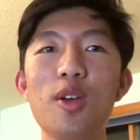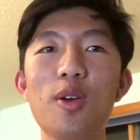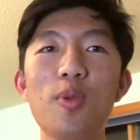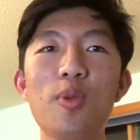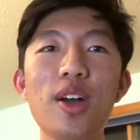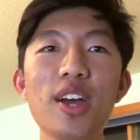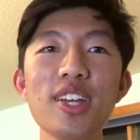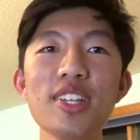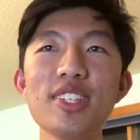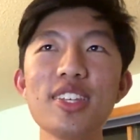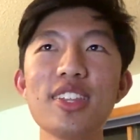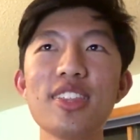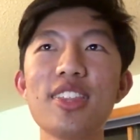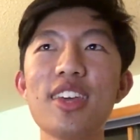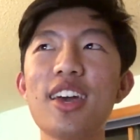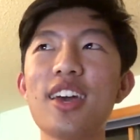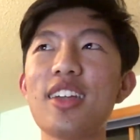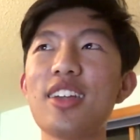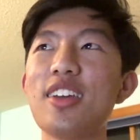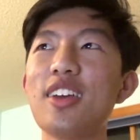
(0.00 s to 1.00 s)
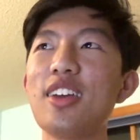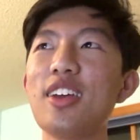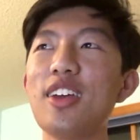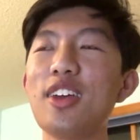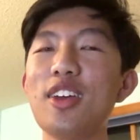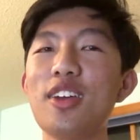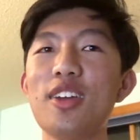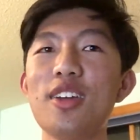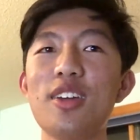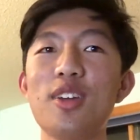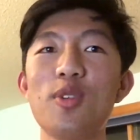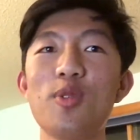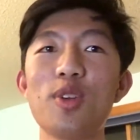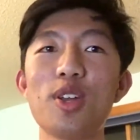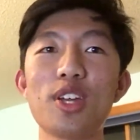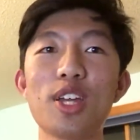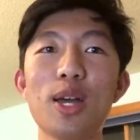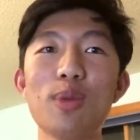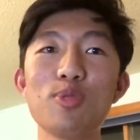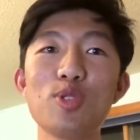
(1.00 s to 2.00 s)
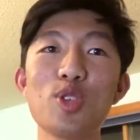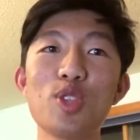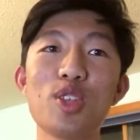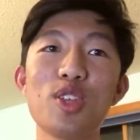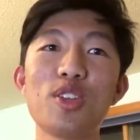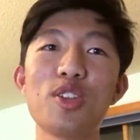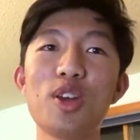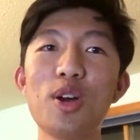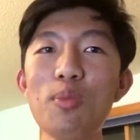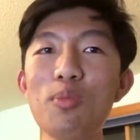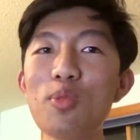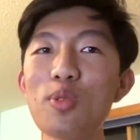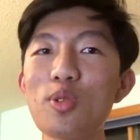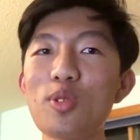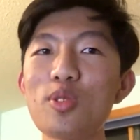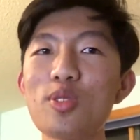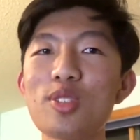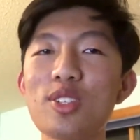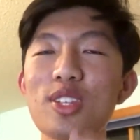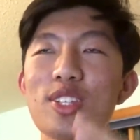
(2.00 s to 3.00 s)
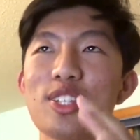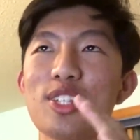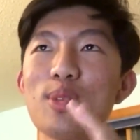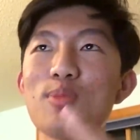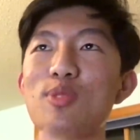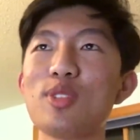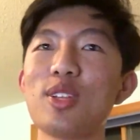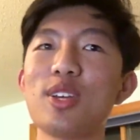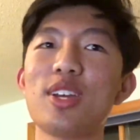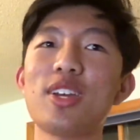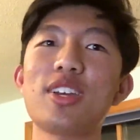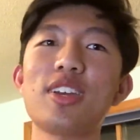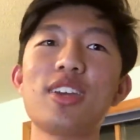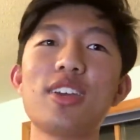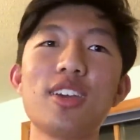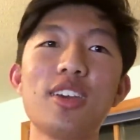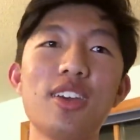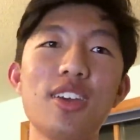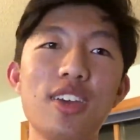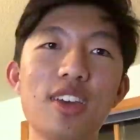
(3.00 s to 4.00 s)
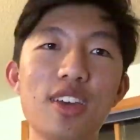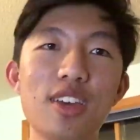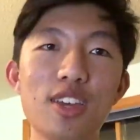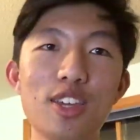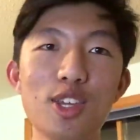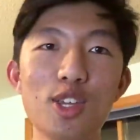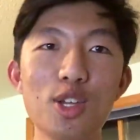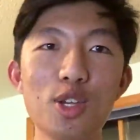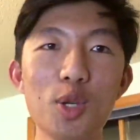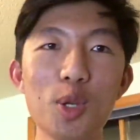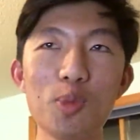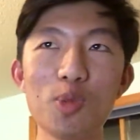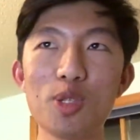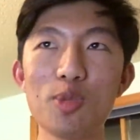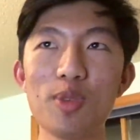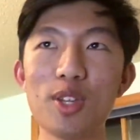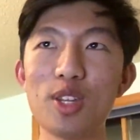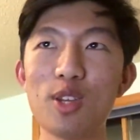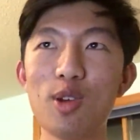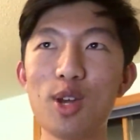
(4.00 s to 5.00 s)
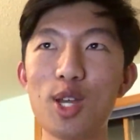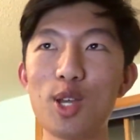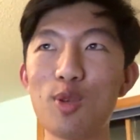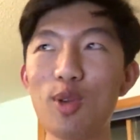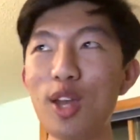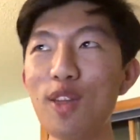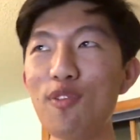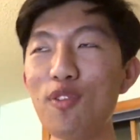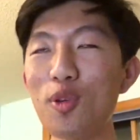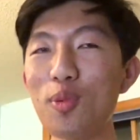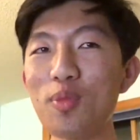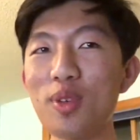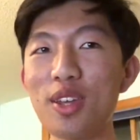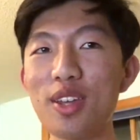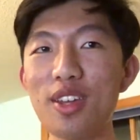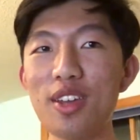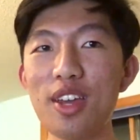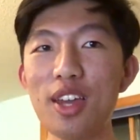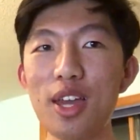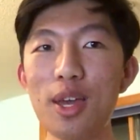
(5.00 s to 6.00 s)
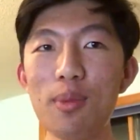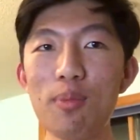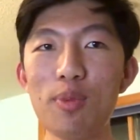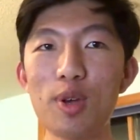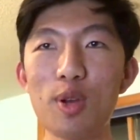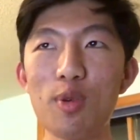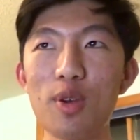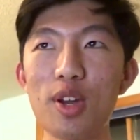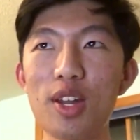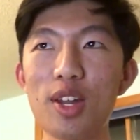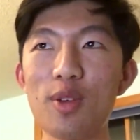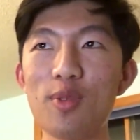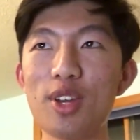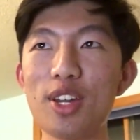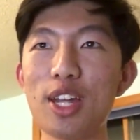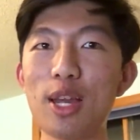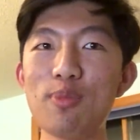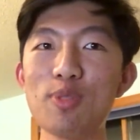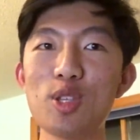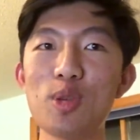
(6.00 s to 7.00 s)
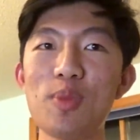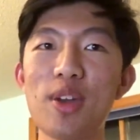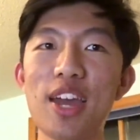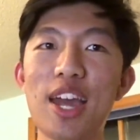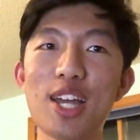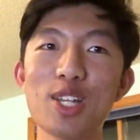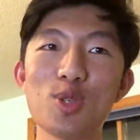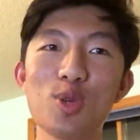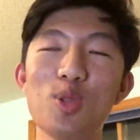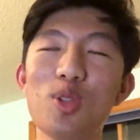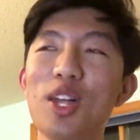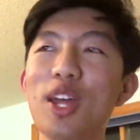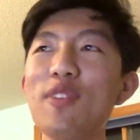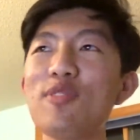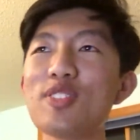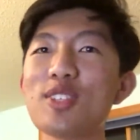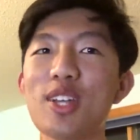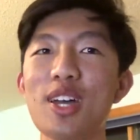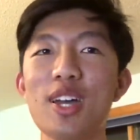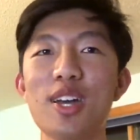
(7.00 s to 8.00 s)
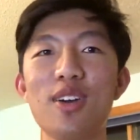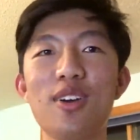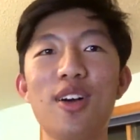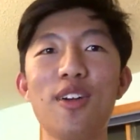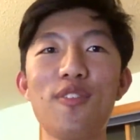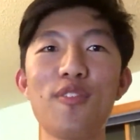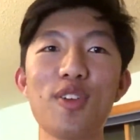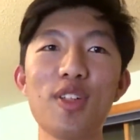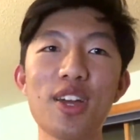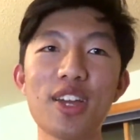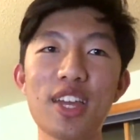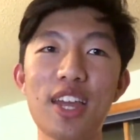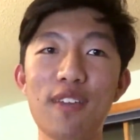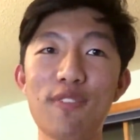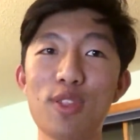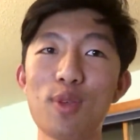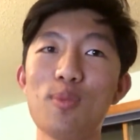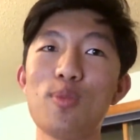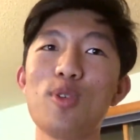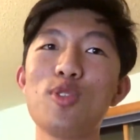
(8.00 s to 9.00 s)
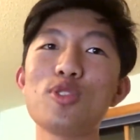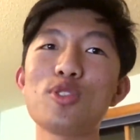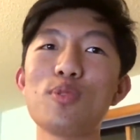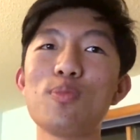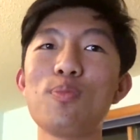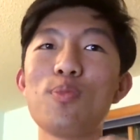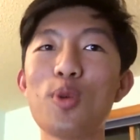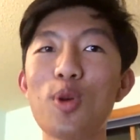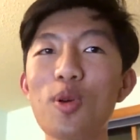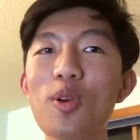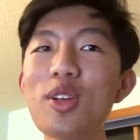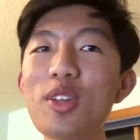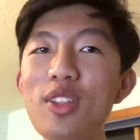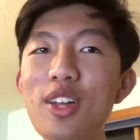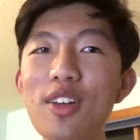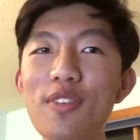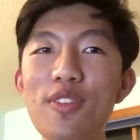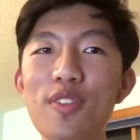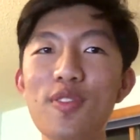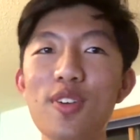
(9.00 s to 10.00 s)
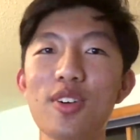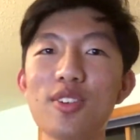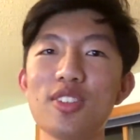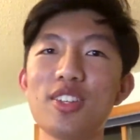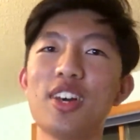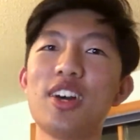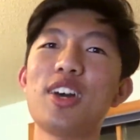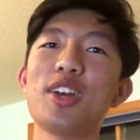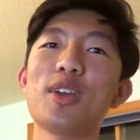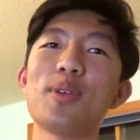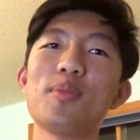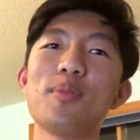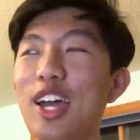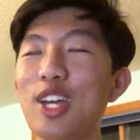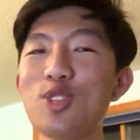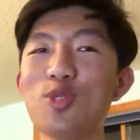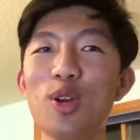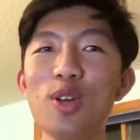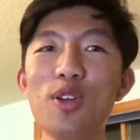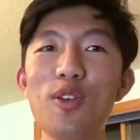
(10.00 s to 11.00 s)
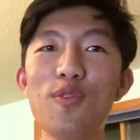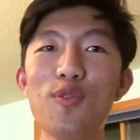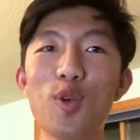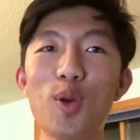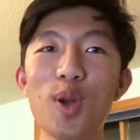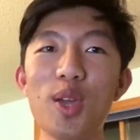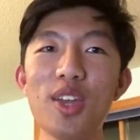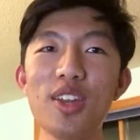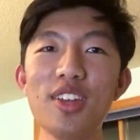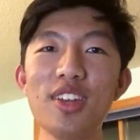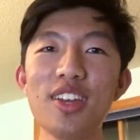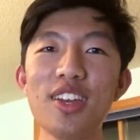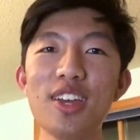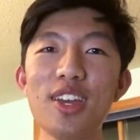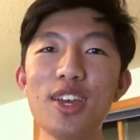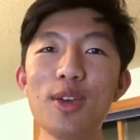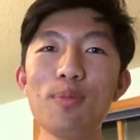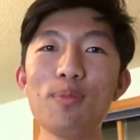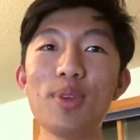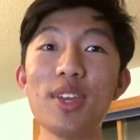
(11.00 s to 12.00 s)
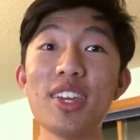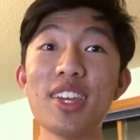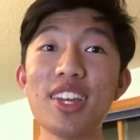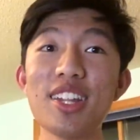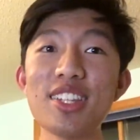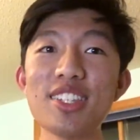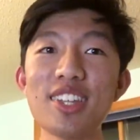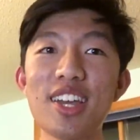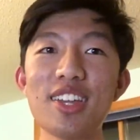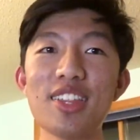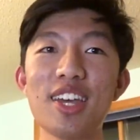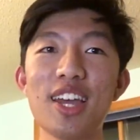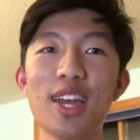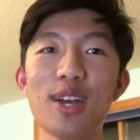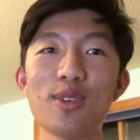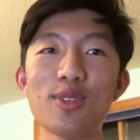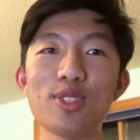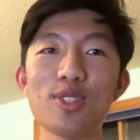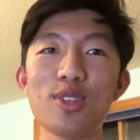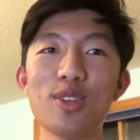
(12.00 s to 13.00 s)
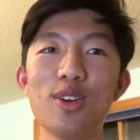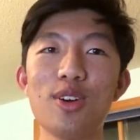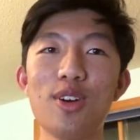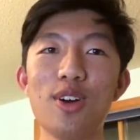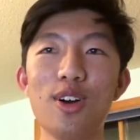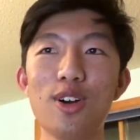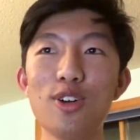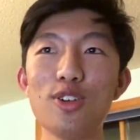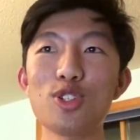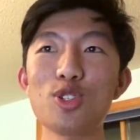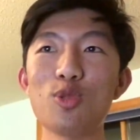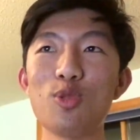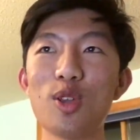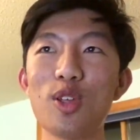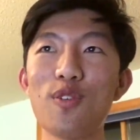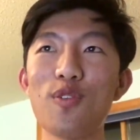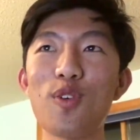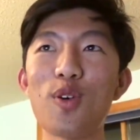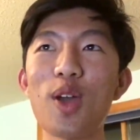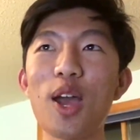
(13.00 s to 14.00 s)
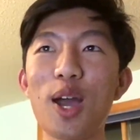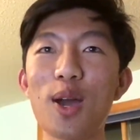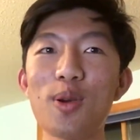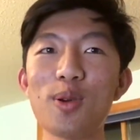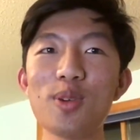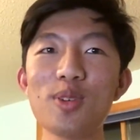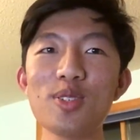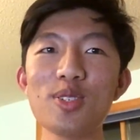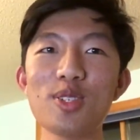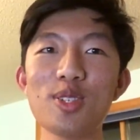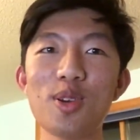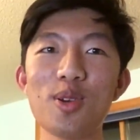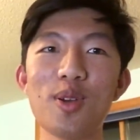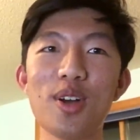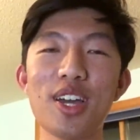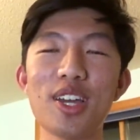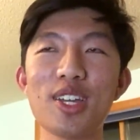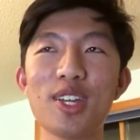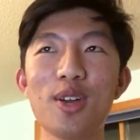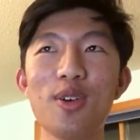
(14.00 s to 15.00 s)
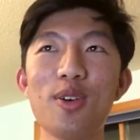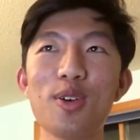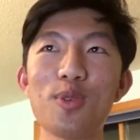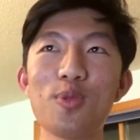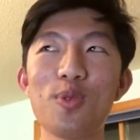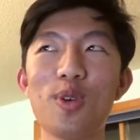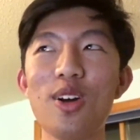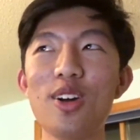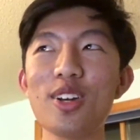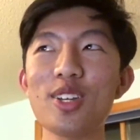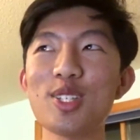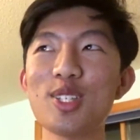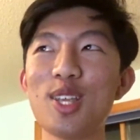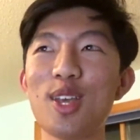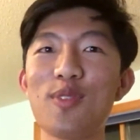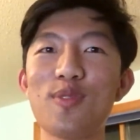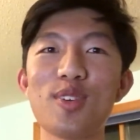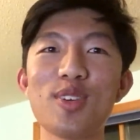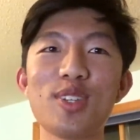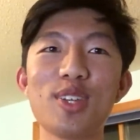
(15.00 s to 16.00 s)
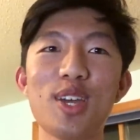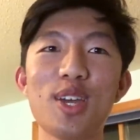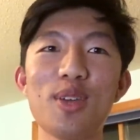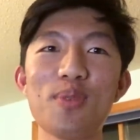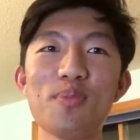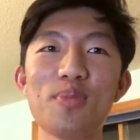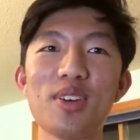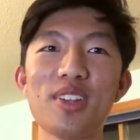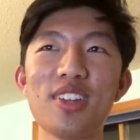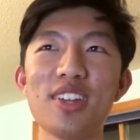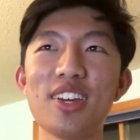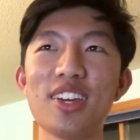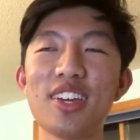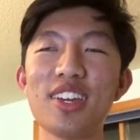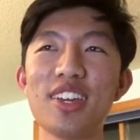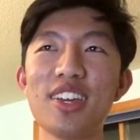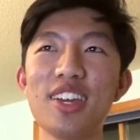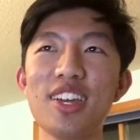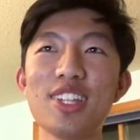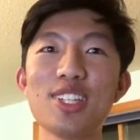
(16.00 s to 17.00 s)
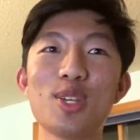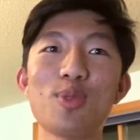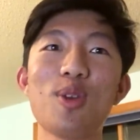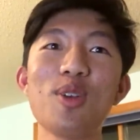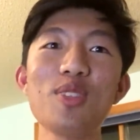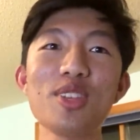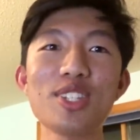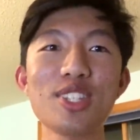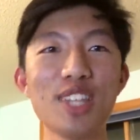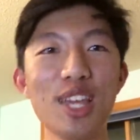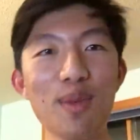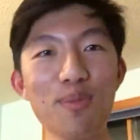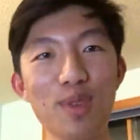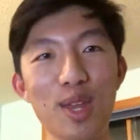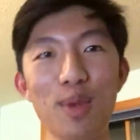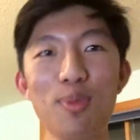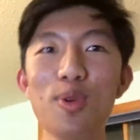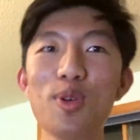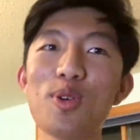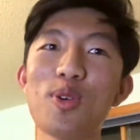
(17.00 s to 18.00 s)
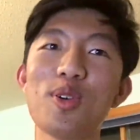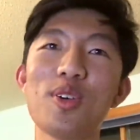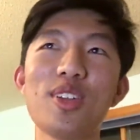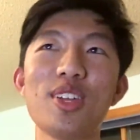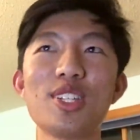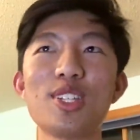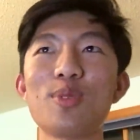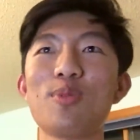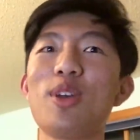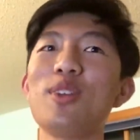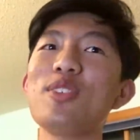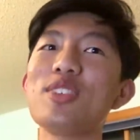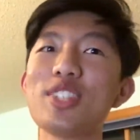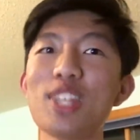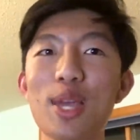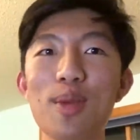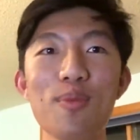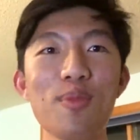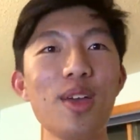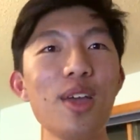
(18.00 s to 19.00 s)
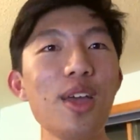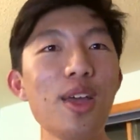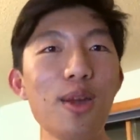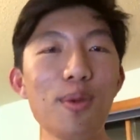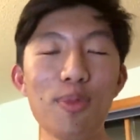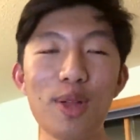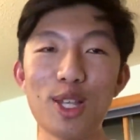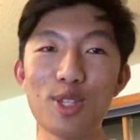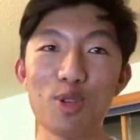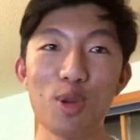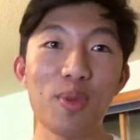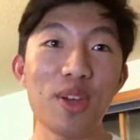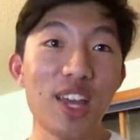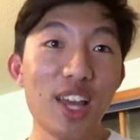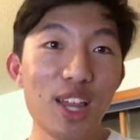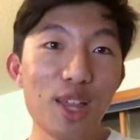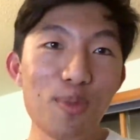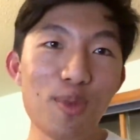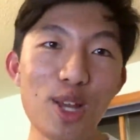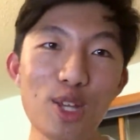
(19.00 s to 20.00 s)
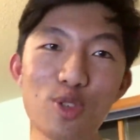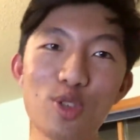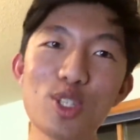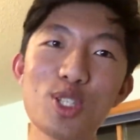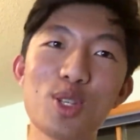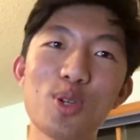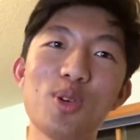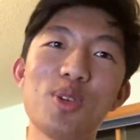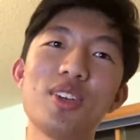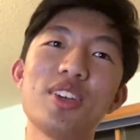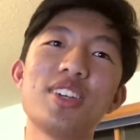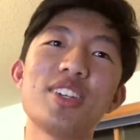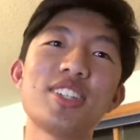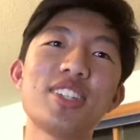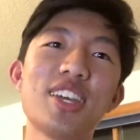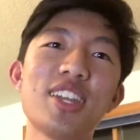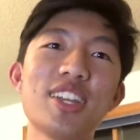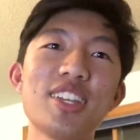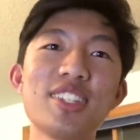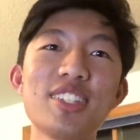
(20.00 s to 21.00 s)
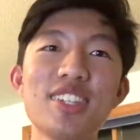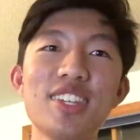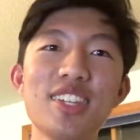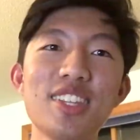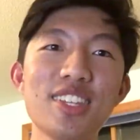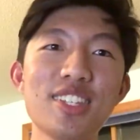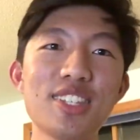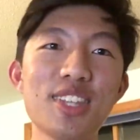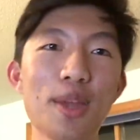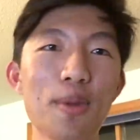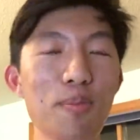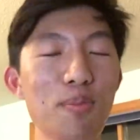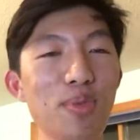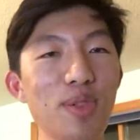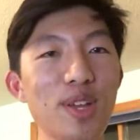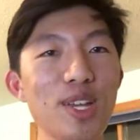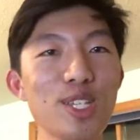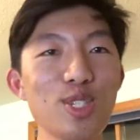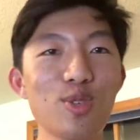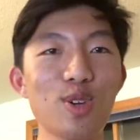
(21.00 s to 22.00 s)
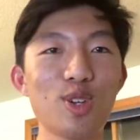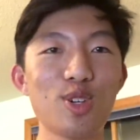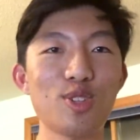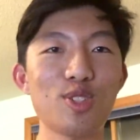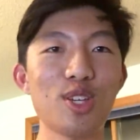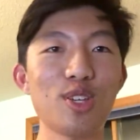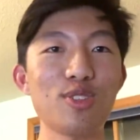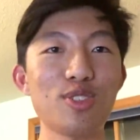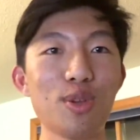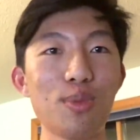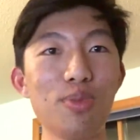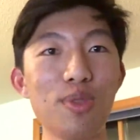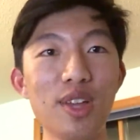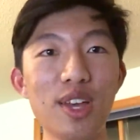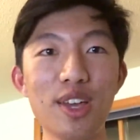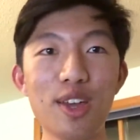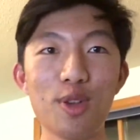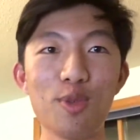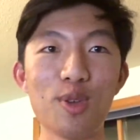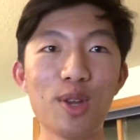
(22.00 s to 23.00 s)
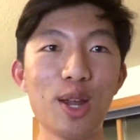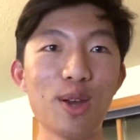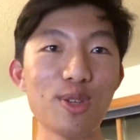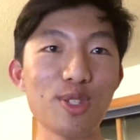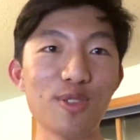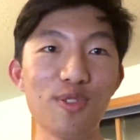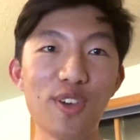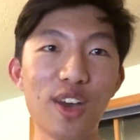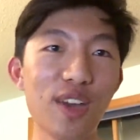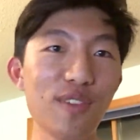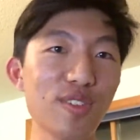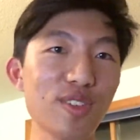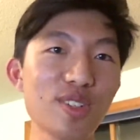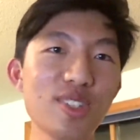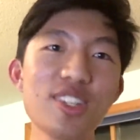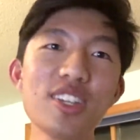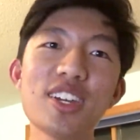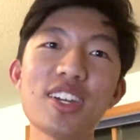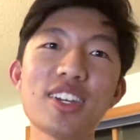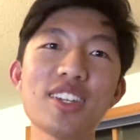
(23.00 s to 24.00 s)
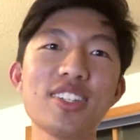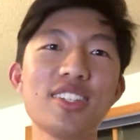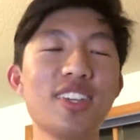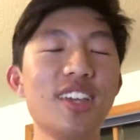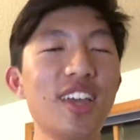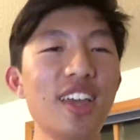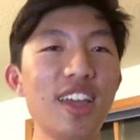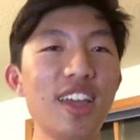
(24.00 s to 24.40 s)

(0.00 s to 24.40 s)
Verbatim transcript: Why is it that when it comes to the numbers, it seems like YouTube's been going great for me, but when it, when it comes to my actual lifestyle, I feel like I have the most boring life of all time. I try to avoid being inside the house all 24 hours, so I go on walks every day, but like it's around the same neighborhood. It's around the same place where my elementary school is, and I see the same play structures I used to play on when I was five or six.